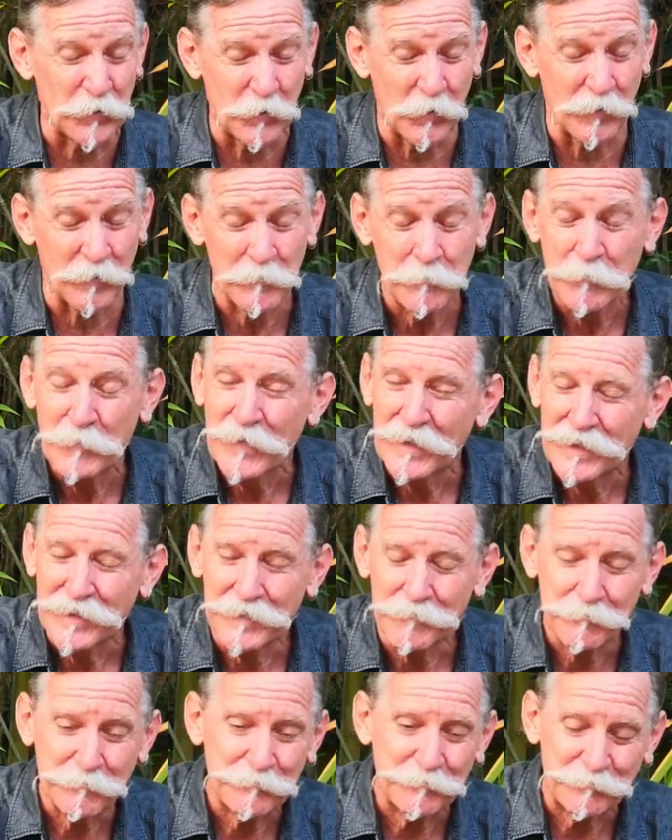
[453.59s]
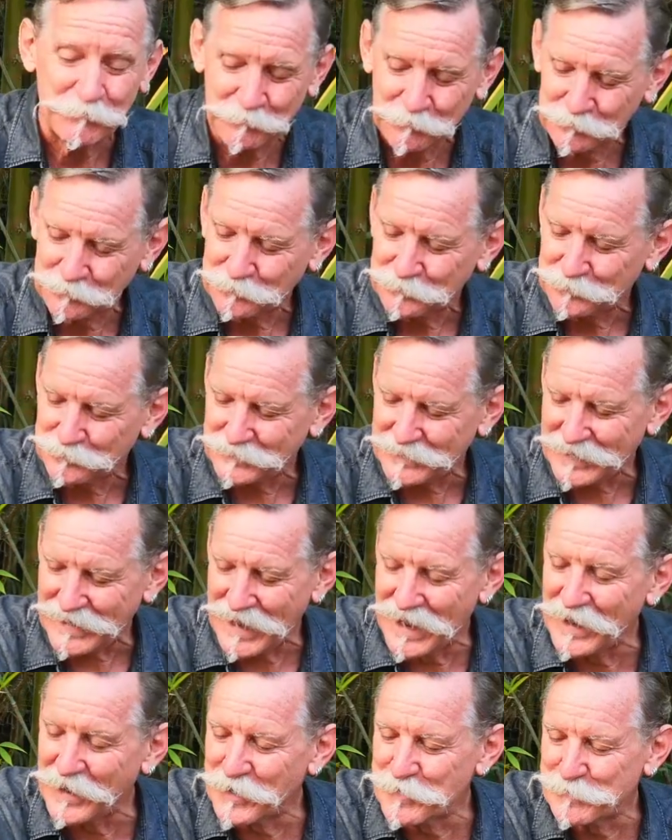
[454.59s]
all.
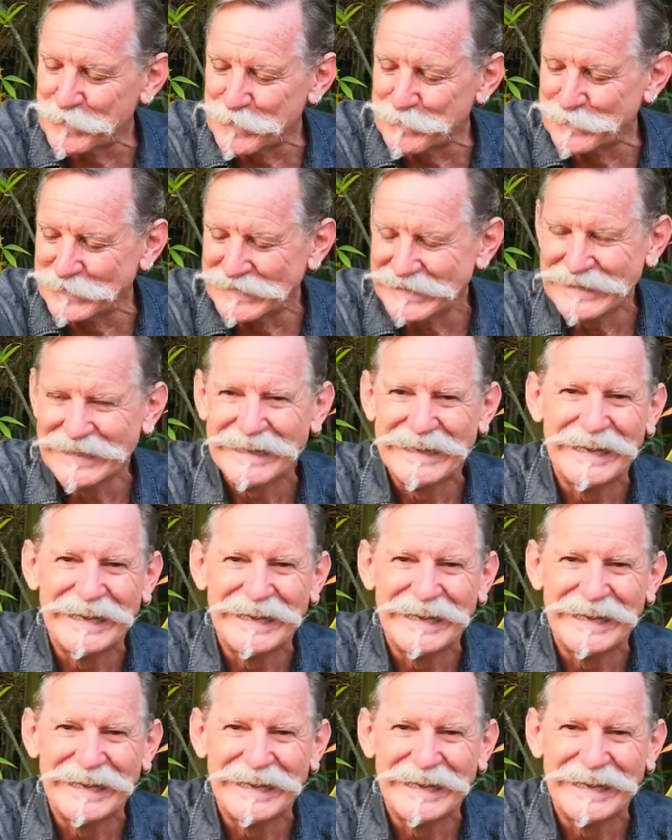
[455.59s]
Hello, PB.